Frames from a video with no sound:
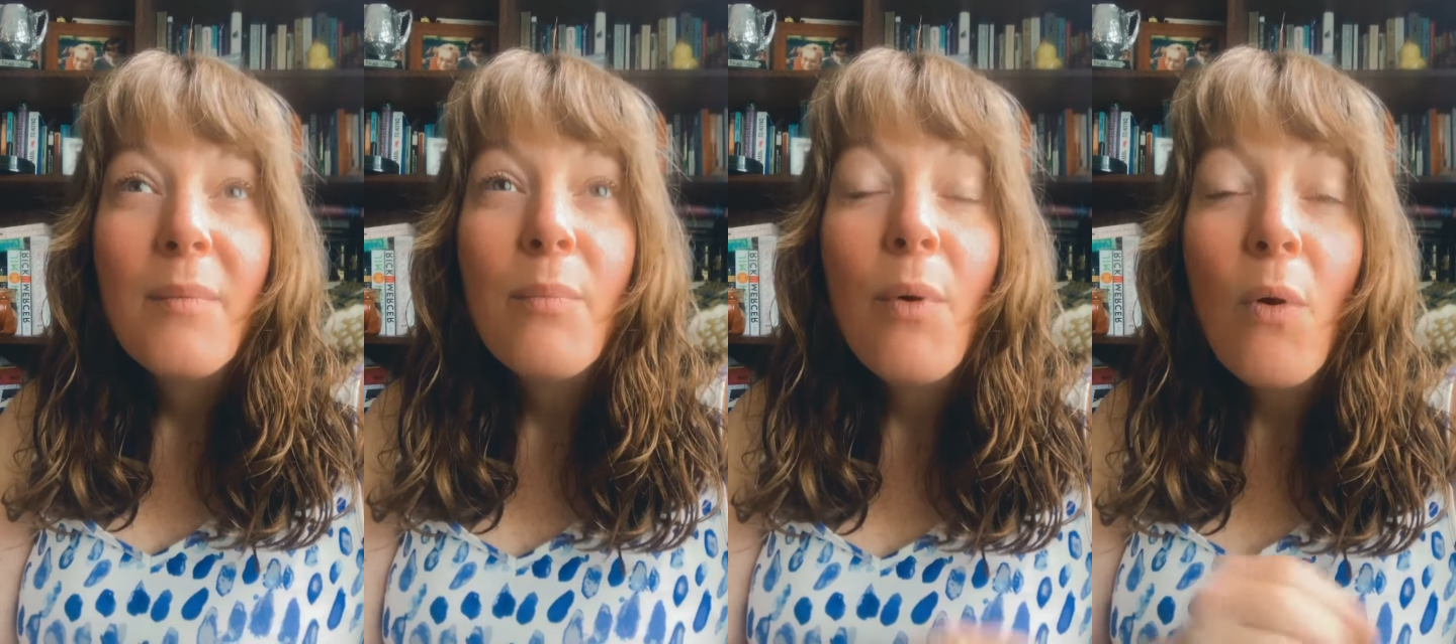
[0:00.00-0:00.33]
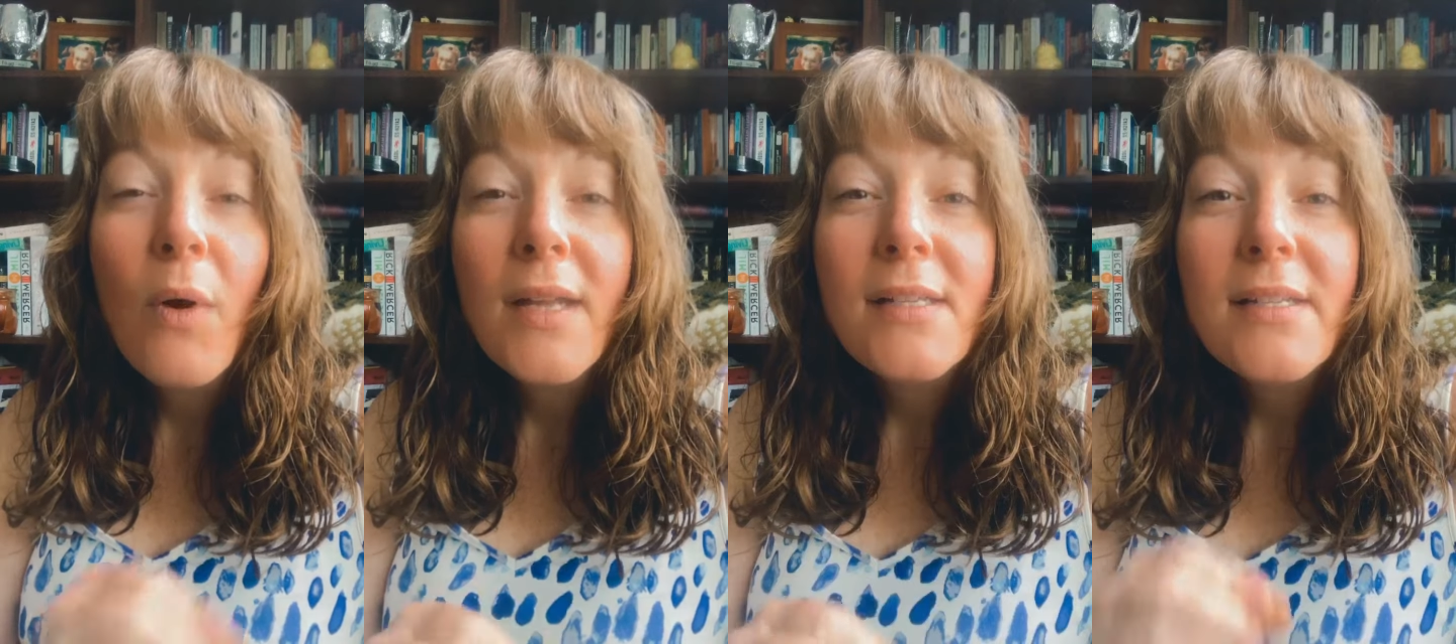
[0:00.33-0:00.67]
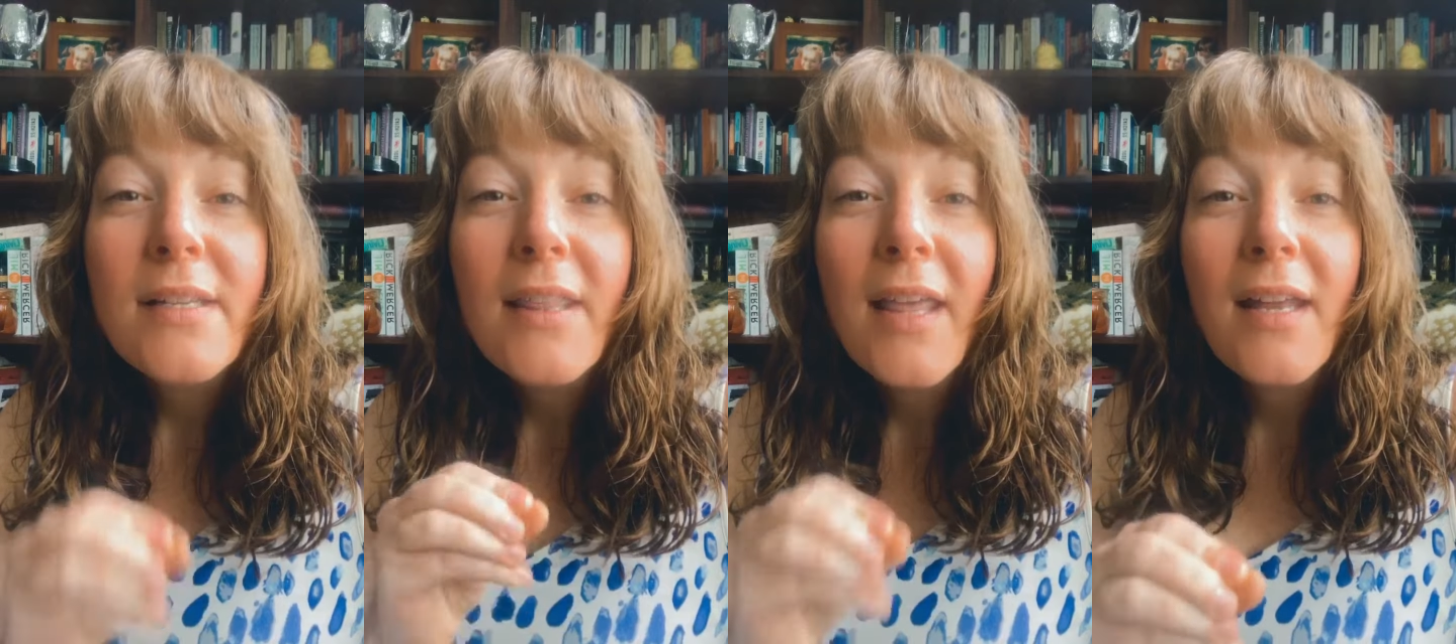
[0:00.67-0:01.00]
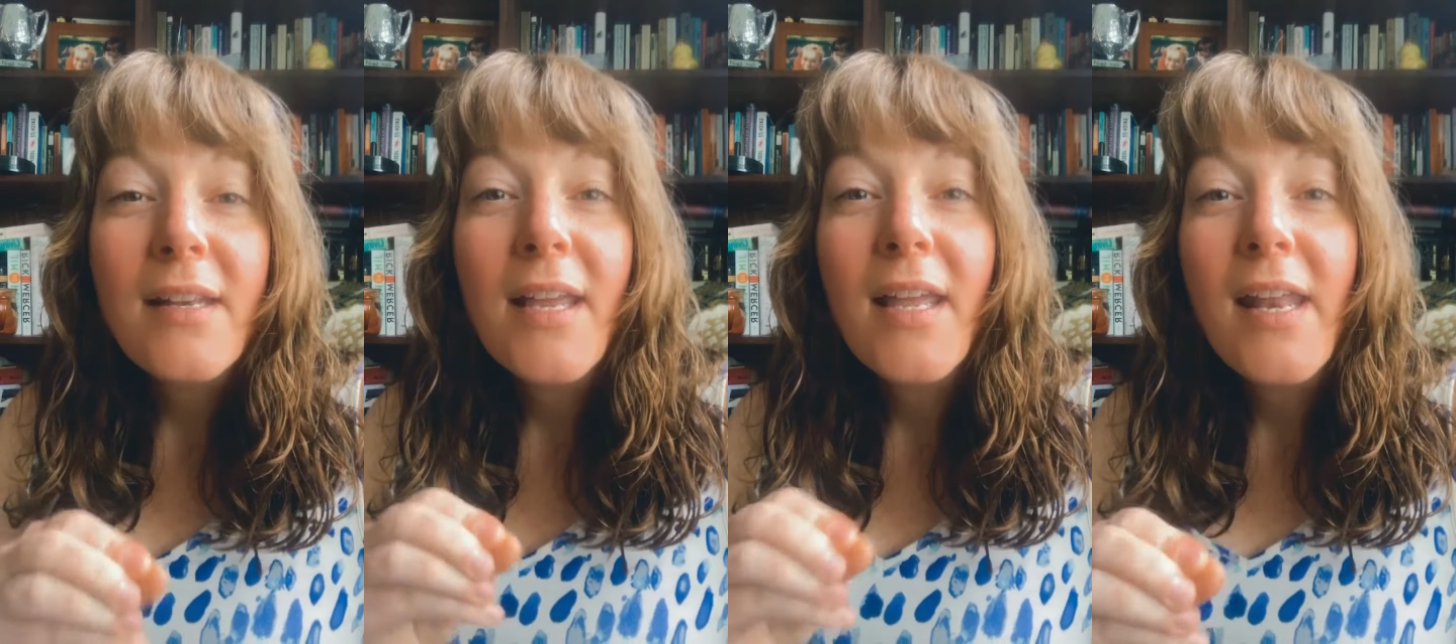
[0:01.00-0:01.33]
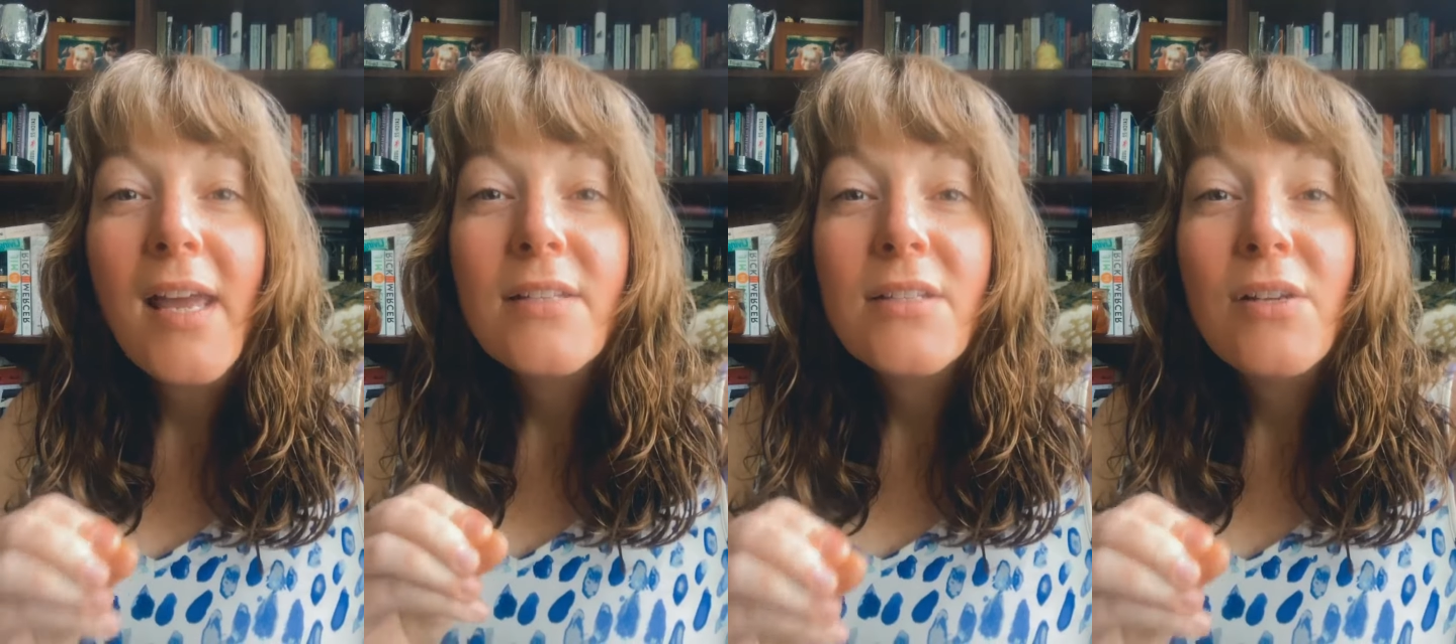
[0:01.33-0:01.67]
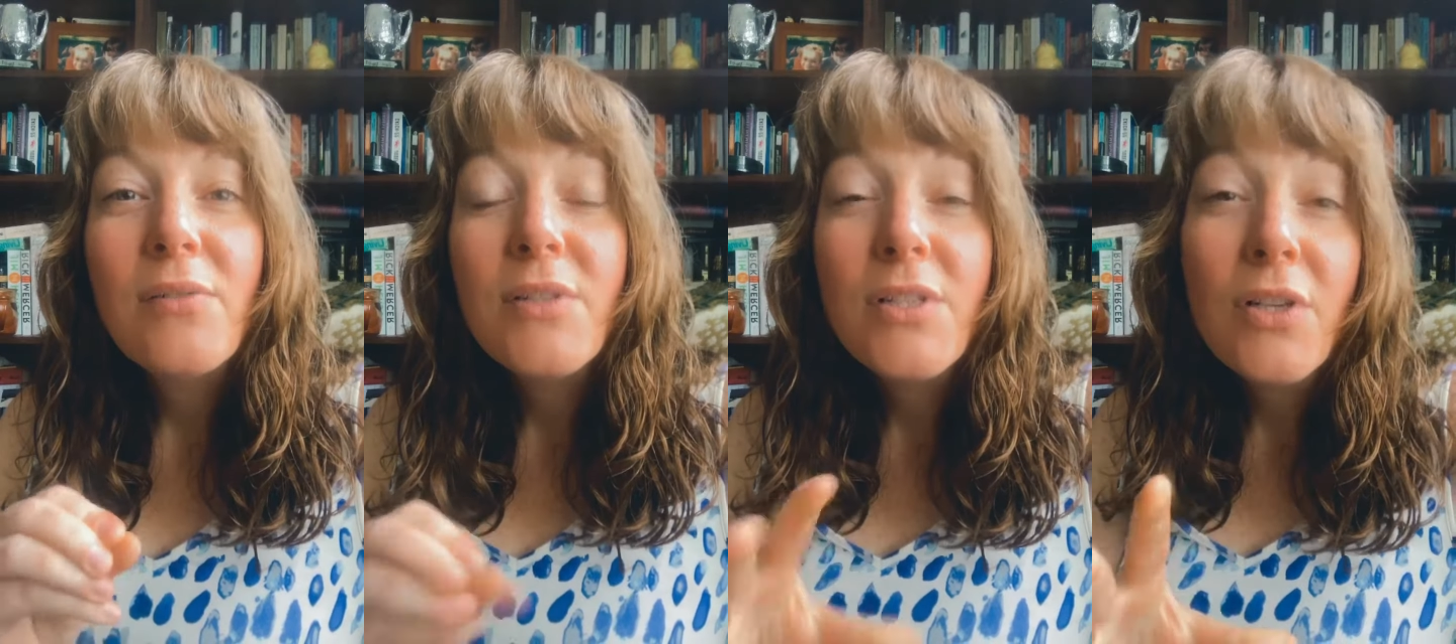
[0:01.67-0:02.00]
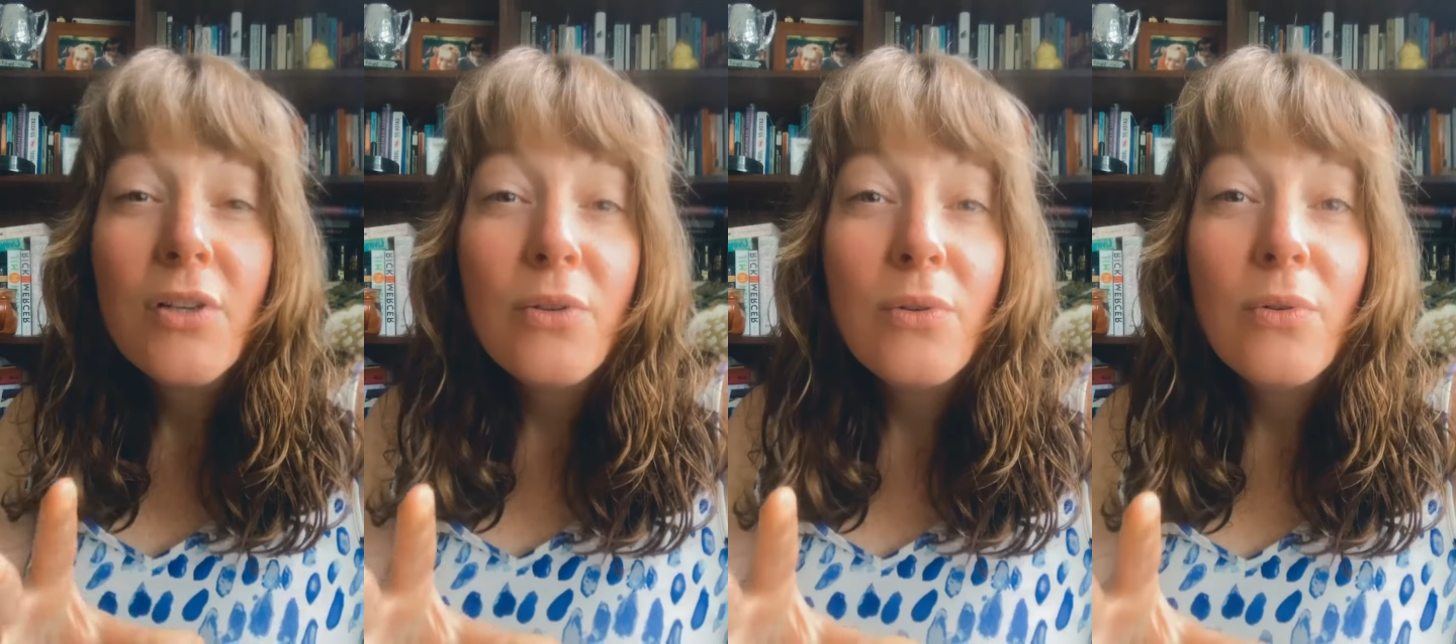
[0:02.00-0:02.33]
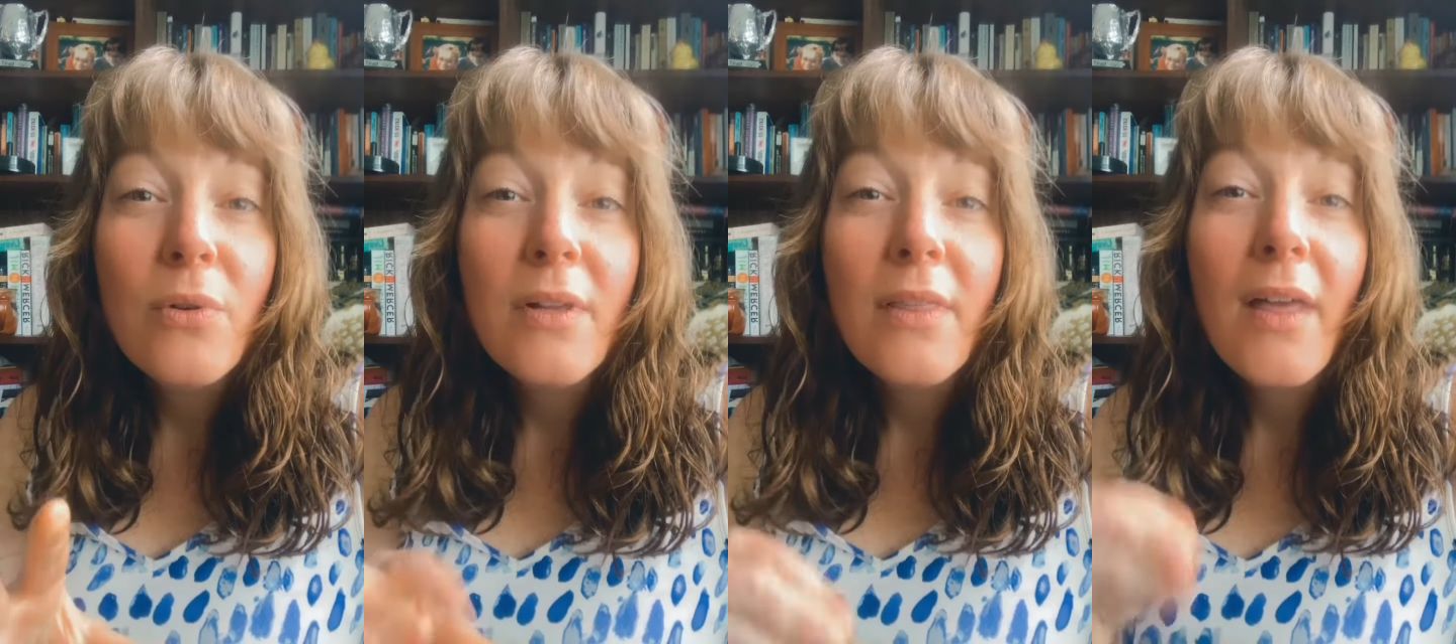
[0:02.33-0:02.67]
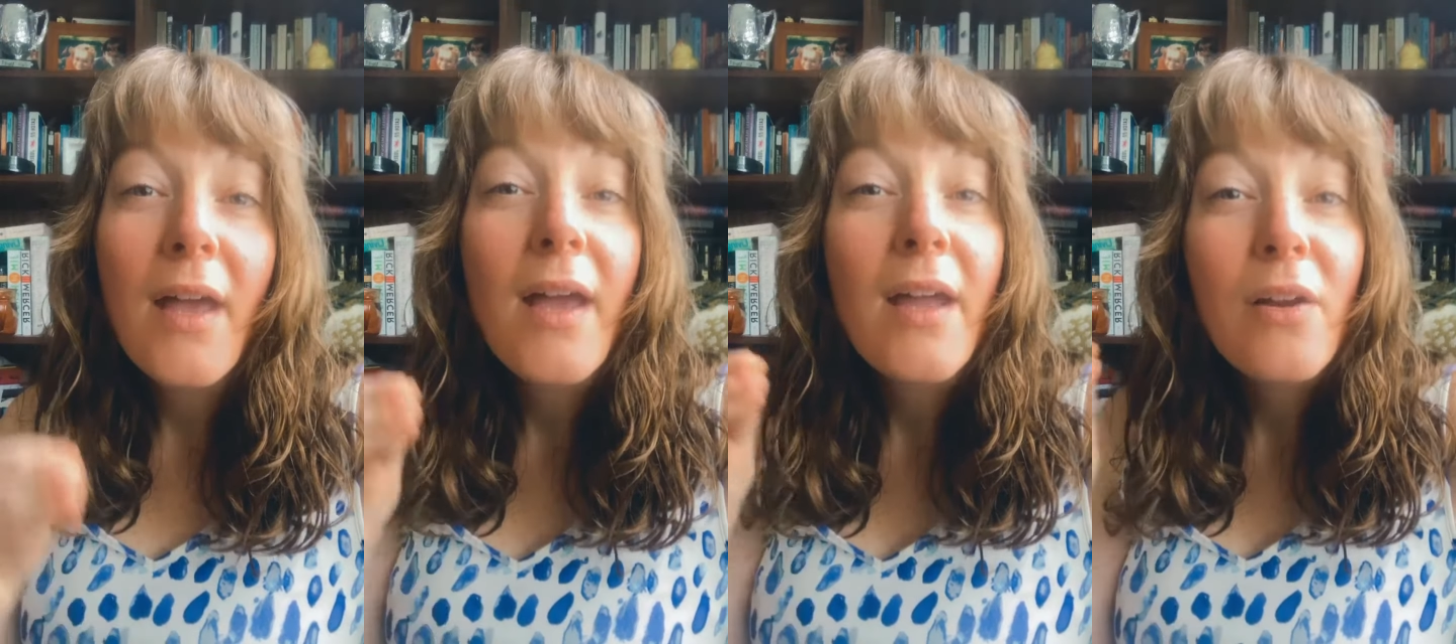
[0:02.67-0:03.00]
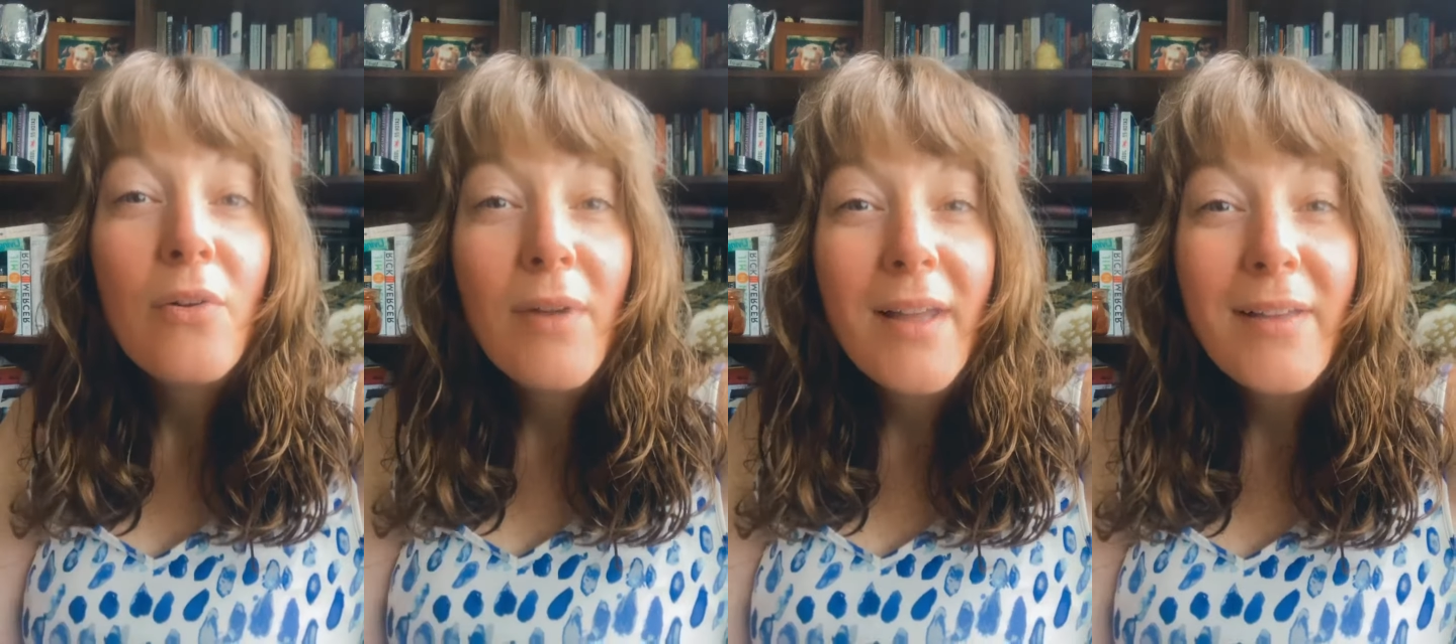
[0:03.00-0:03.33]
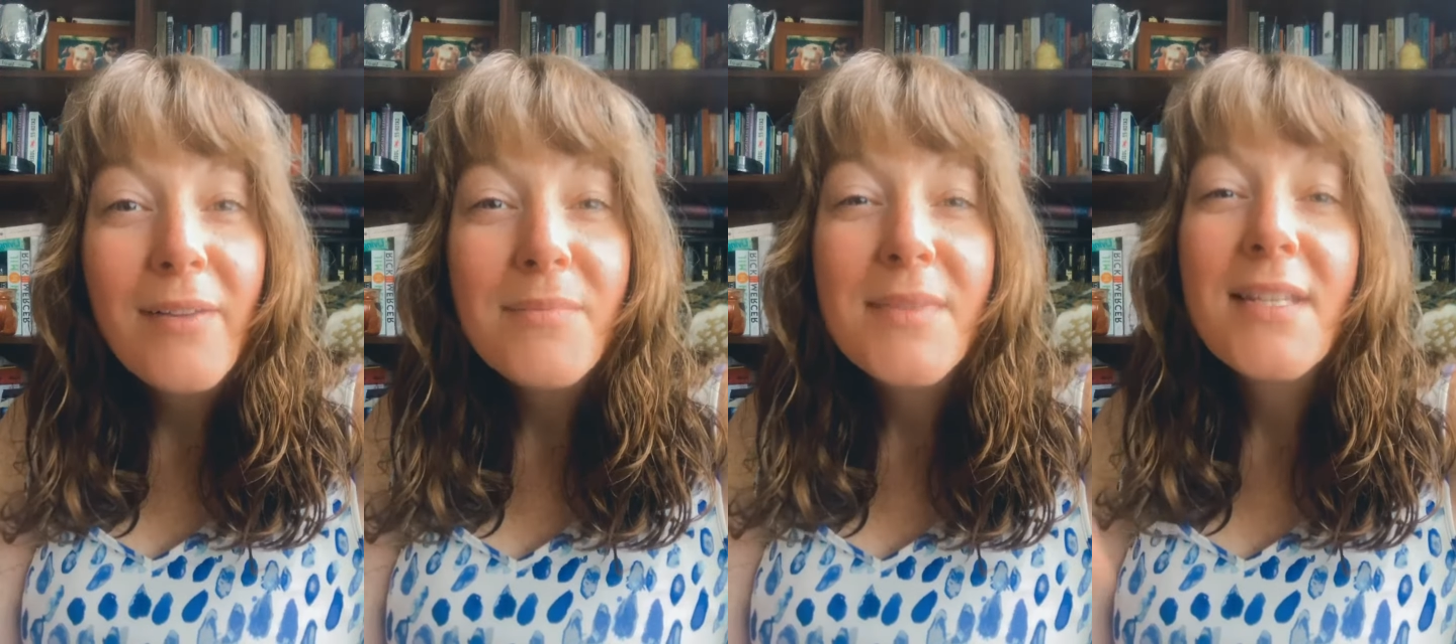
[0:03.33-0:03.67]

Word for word: point that connects you to the higher realms,